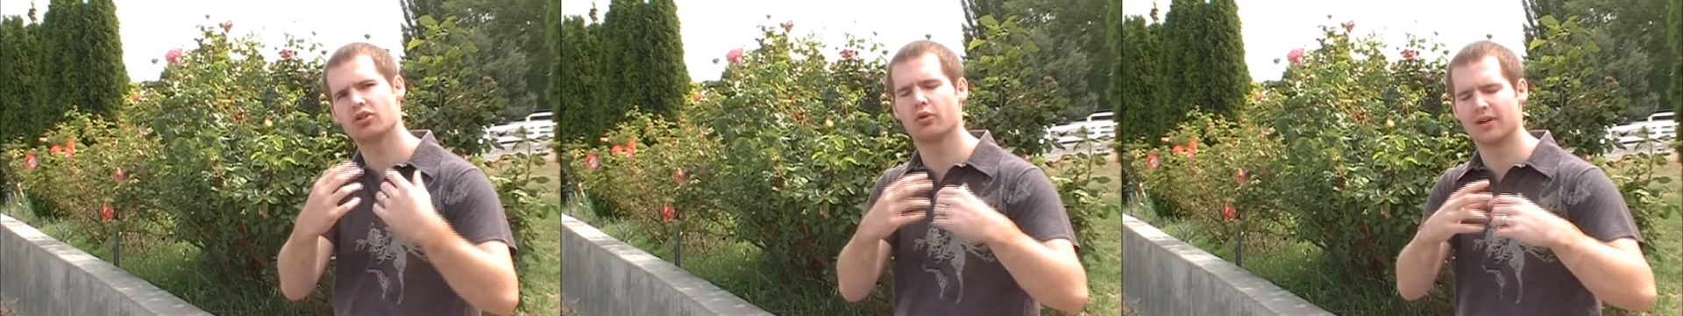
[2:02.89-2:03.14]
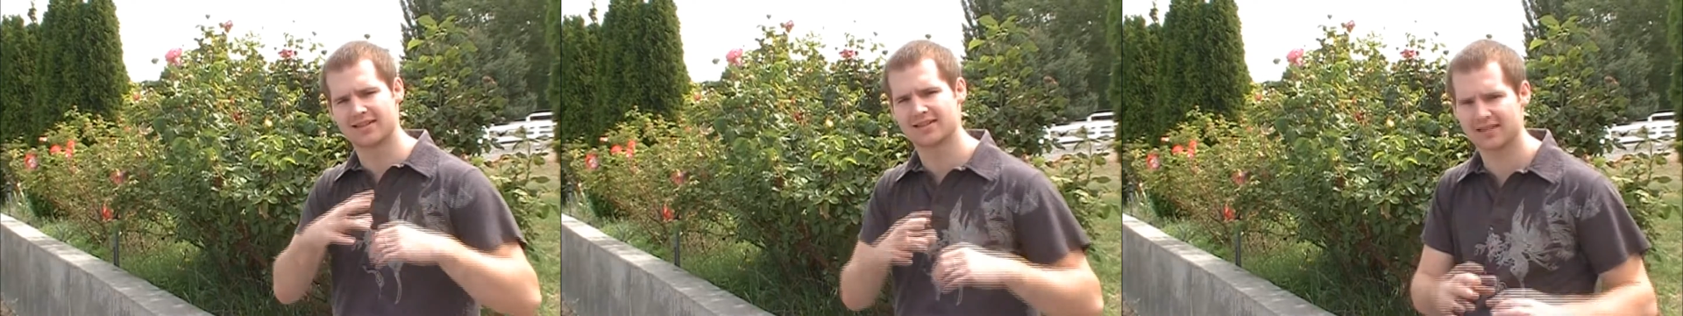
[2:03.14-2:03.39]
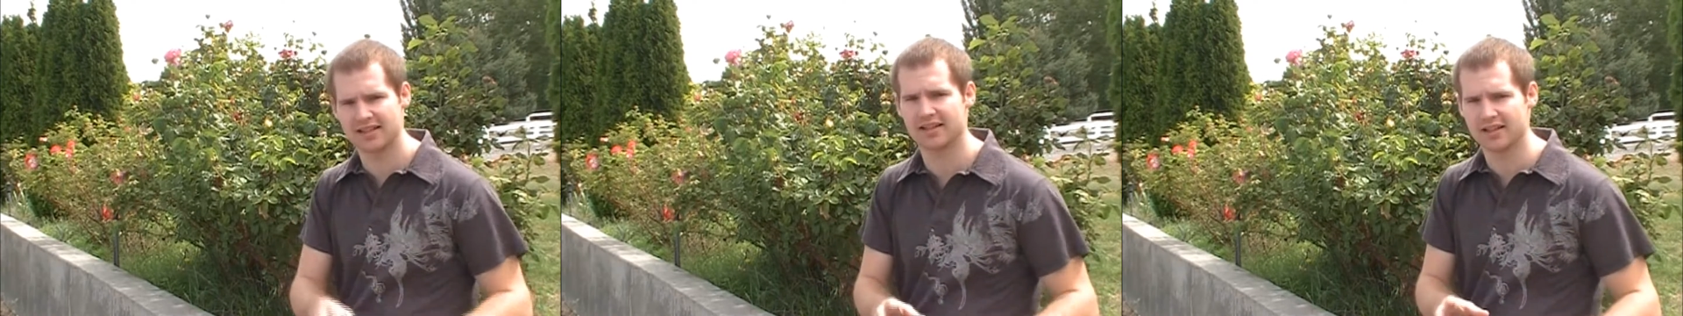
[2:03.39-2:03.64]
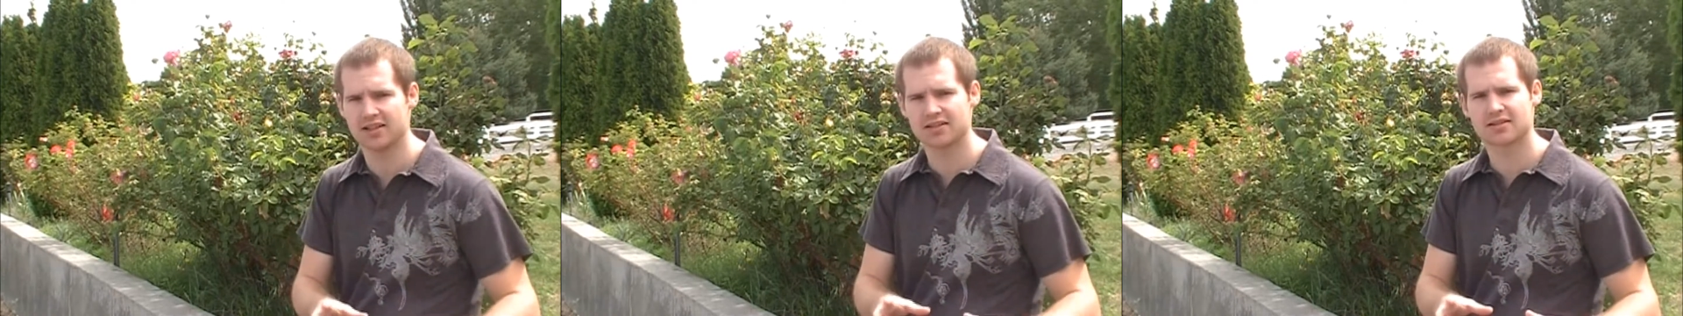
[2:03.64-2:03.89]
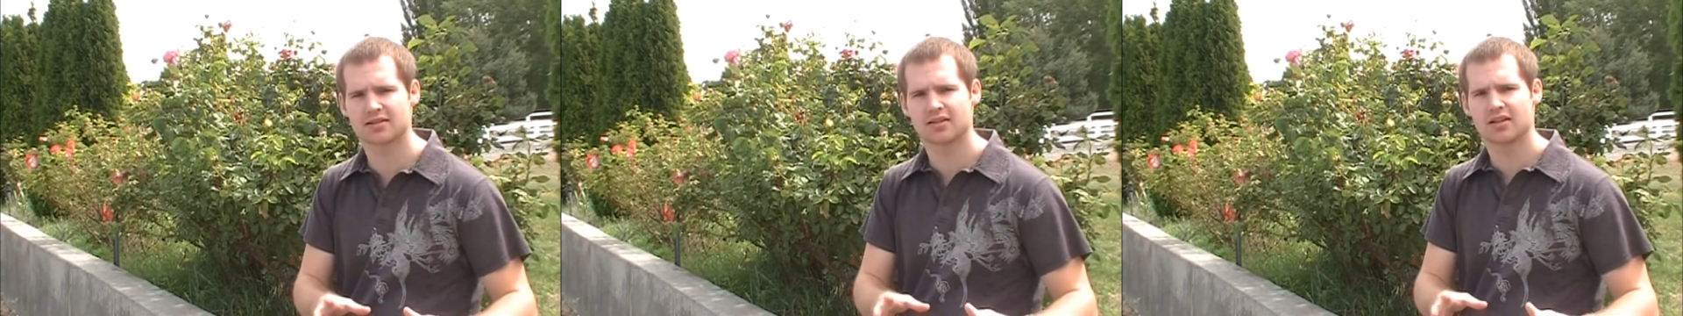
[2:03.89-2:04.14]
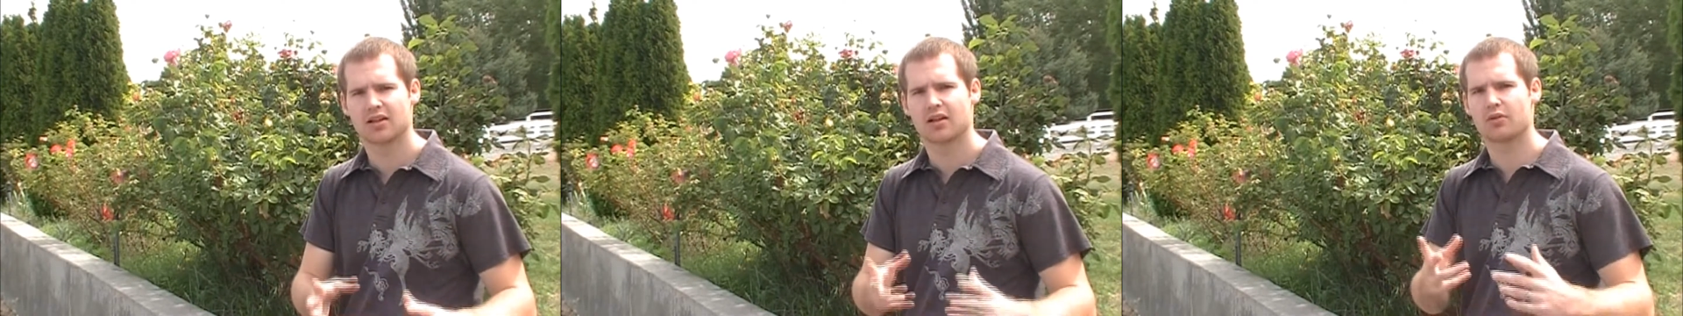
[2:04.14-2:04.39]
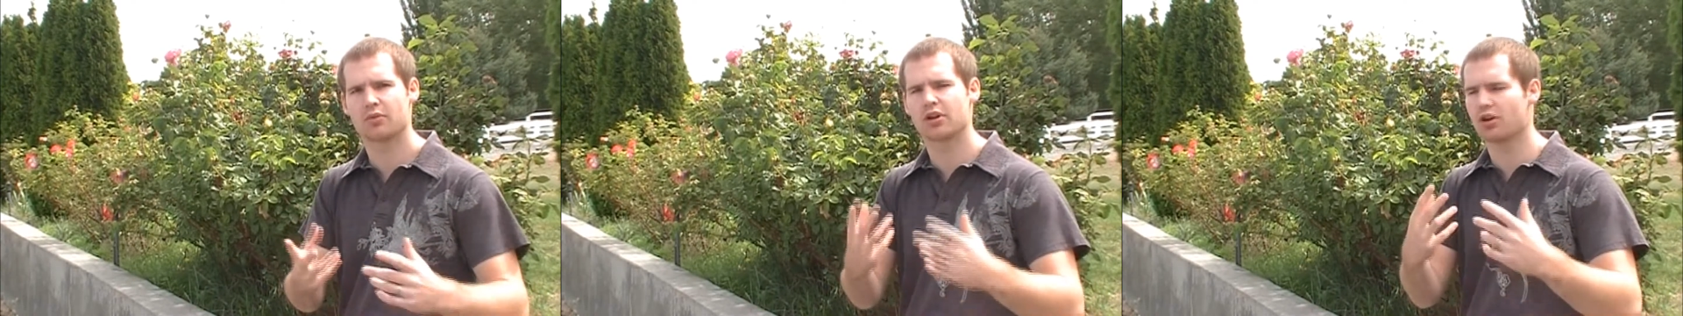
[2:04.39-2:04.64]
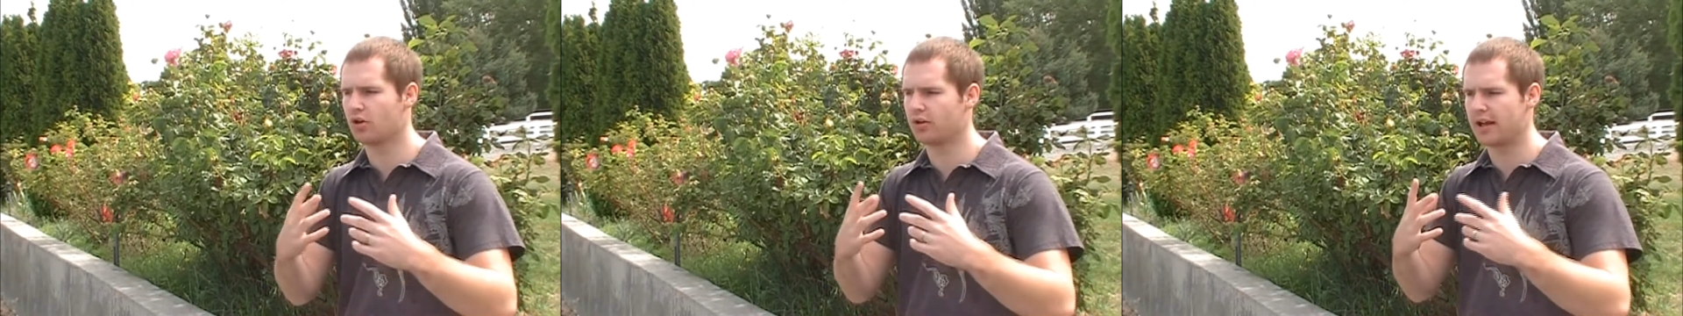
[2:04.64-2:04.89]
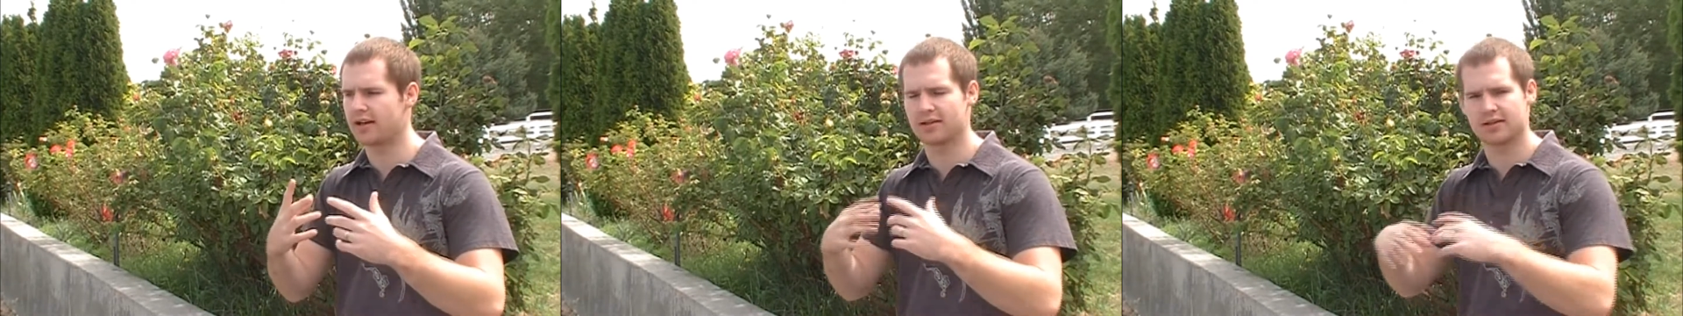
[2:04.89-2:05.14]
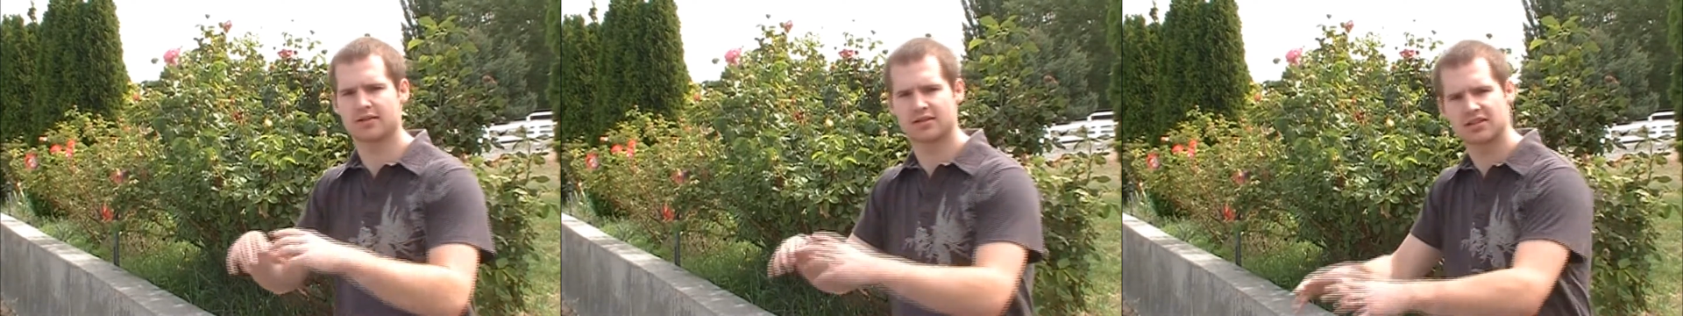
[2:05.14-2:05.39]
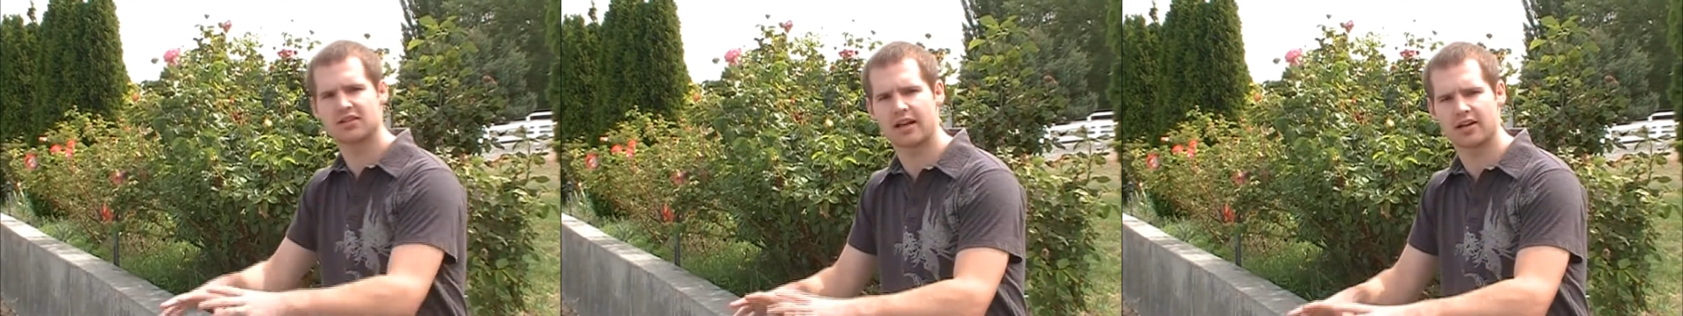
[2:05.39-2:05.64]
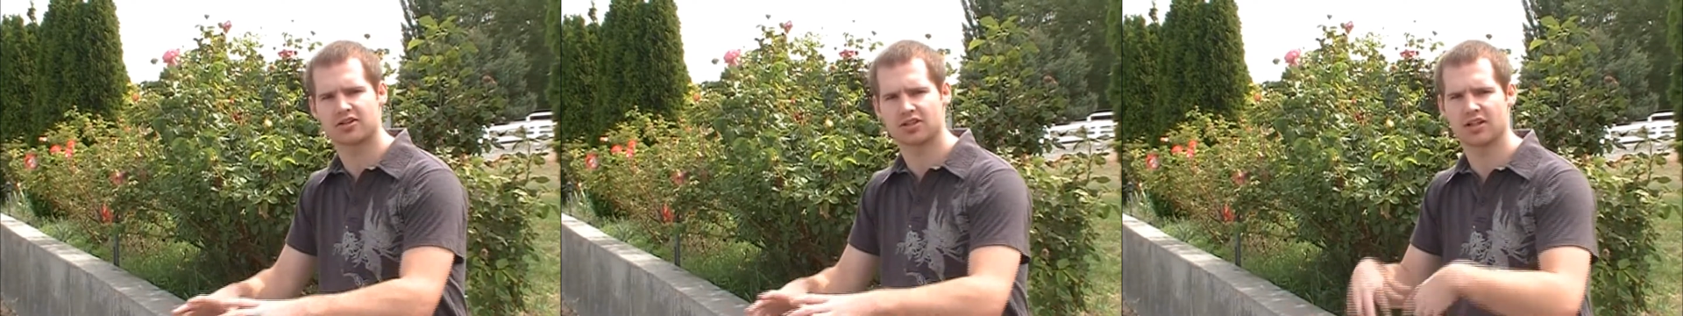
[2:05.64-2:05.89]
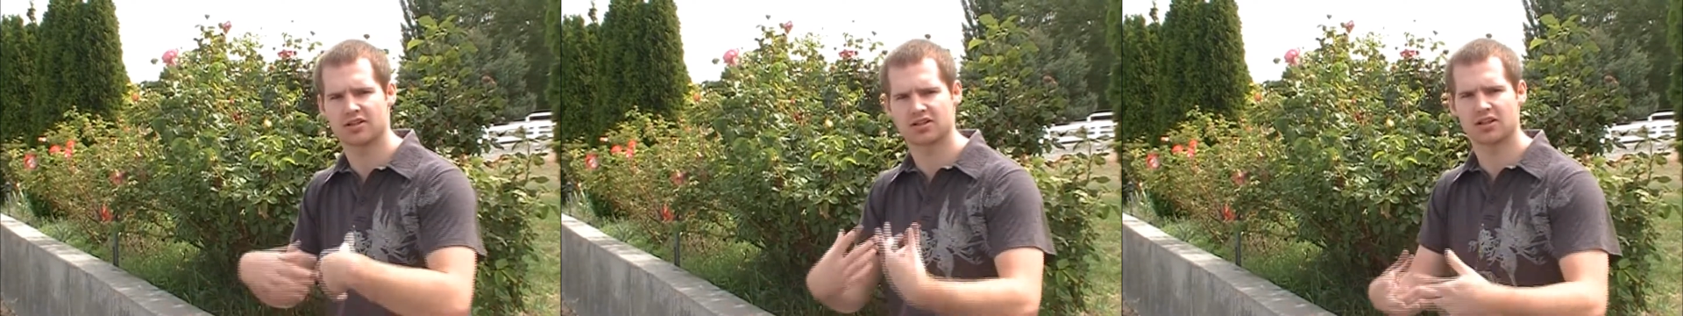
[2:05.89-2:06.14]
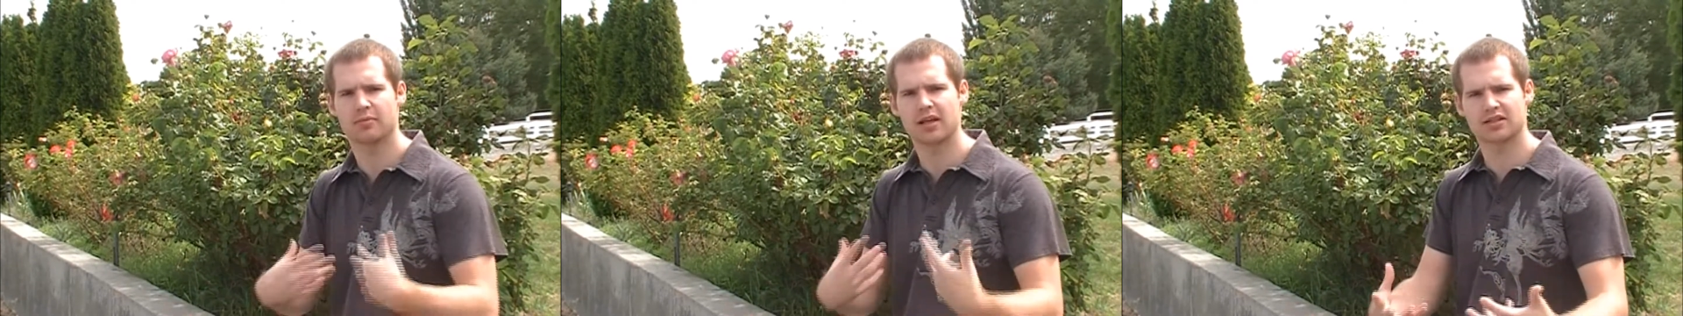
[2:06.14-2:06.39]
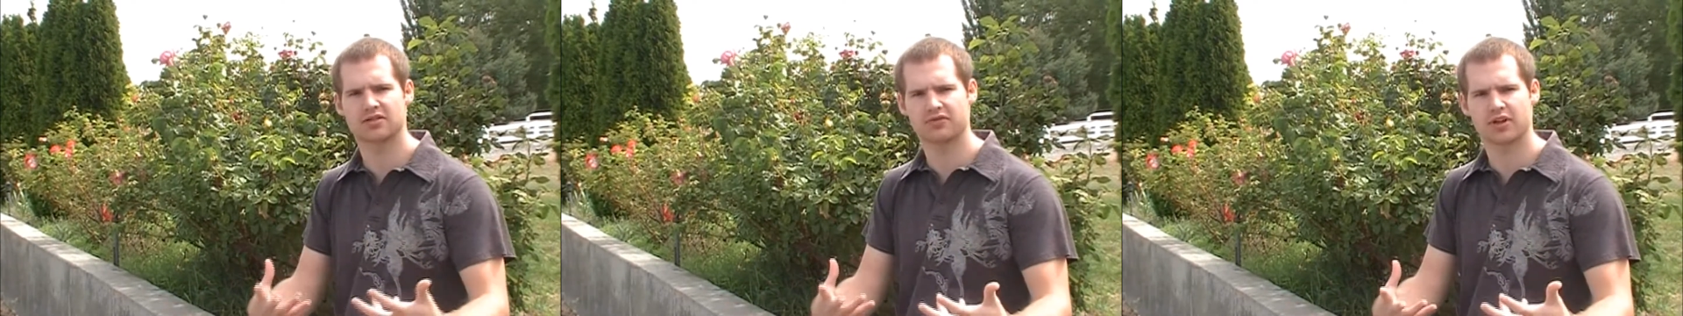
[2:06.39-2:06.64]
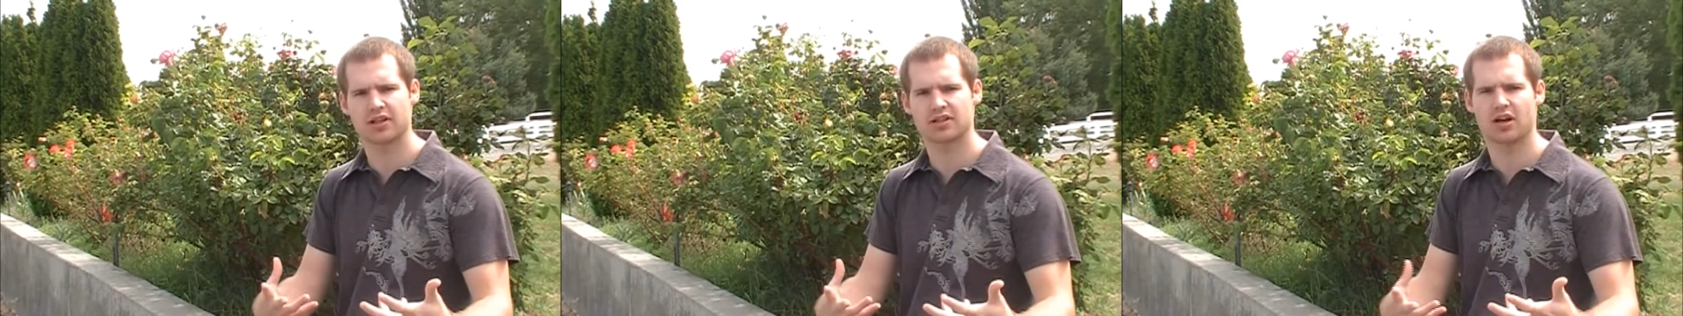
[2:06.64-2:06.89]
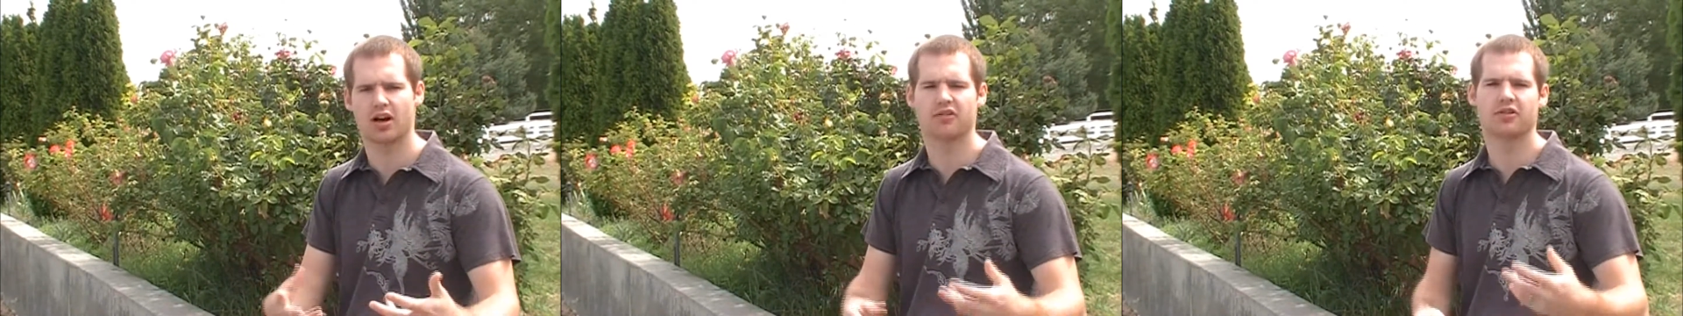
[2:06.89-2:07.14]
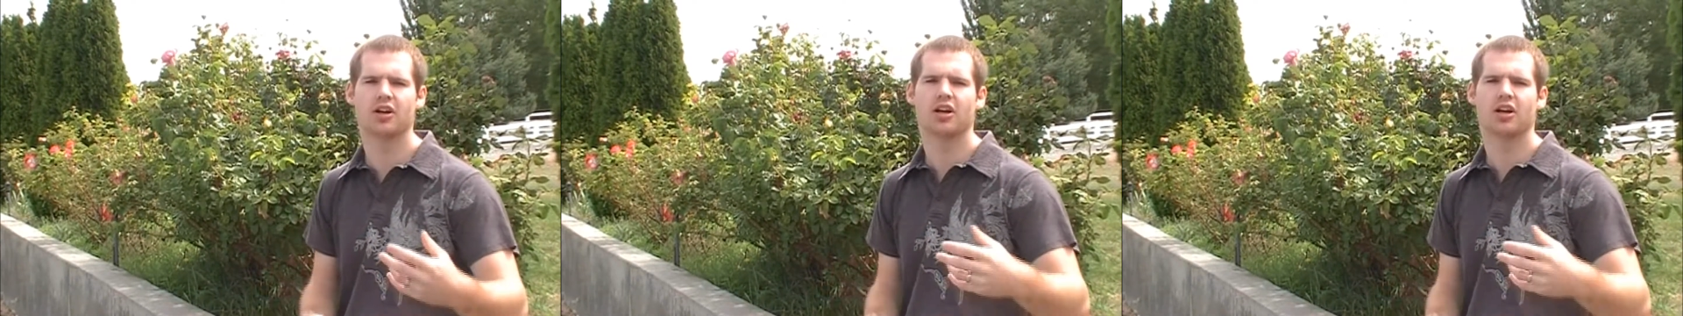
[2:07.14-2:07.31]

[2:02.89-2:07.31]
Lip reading: know what sin is, and we know that it ensnares us and it makes it very tough.